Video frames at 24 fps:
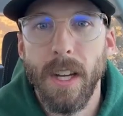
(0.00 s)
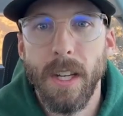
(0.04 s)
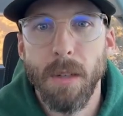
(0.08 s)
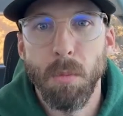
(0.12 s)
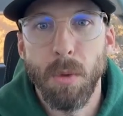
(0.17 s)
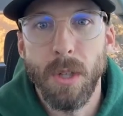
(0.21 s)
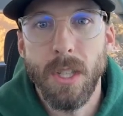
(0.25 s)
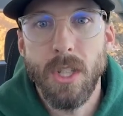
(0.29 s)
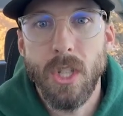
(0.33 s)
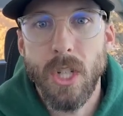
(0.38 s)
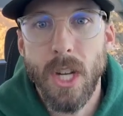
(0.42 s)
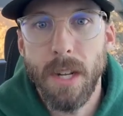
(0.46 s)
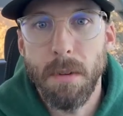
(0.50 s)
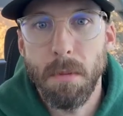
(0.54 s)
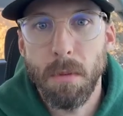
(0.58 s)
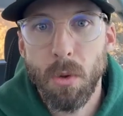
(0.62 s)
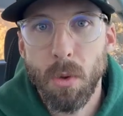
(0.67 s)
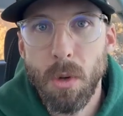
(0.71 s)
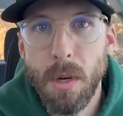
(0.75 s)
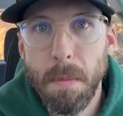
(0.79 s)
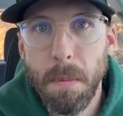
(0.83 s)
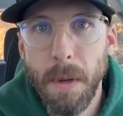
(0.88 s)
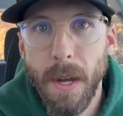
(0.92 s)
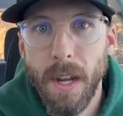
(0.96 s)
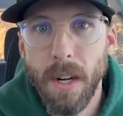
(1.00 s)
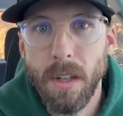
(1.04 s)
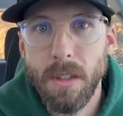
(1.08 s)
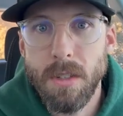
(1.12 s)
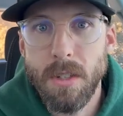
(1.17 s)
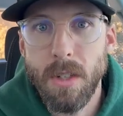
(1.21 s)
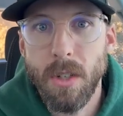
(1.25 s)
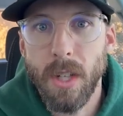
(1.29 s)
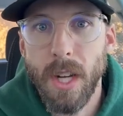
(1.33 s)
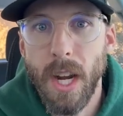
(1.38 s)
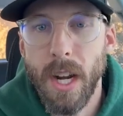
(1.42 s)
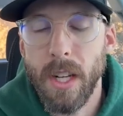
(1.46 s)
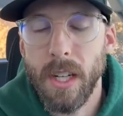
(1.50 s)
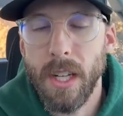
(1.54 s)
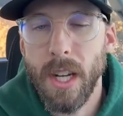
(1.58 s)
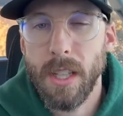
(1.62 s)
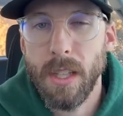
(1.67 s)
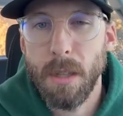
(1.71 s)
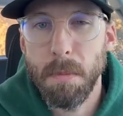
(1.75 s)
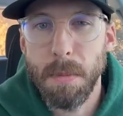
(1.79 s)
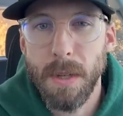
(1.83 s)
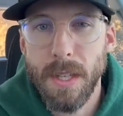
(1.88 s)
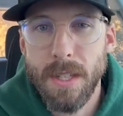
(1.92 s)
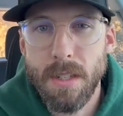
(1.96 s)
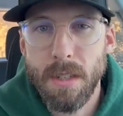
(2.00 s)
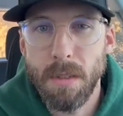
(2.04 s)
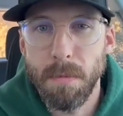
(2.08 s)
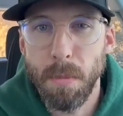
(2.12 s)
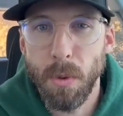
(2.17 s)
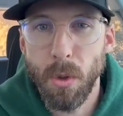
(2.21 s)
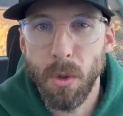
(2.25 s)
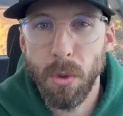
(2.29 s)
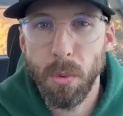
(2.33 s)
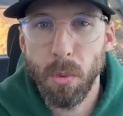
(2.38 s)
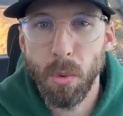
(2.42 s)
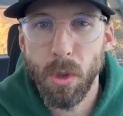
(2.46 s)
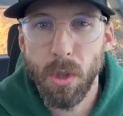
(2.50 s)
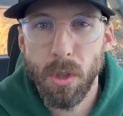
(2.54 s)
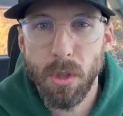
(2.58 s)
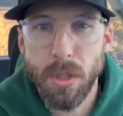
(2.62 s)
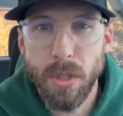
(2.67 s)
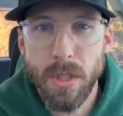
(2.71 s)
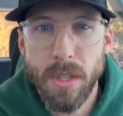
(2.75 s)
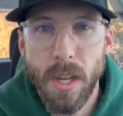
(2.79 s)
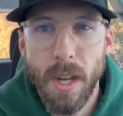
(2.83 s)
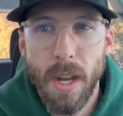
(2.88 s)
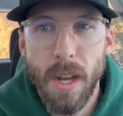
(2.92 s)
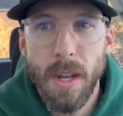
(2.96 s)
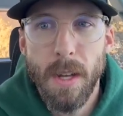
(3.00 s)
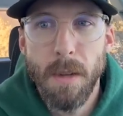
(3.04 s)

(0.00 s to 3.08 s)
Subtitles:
And with Gen 3 paddles, you kind of got the best of both worlds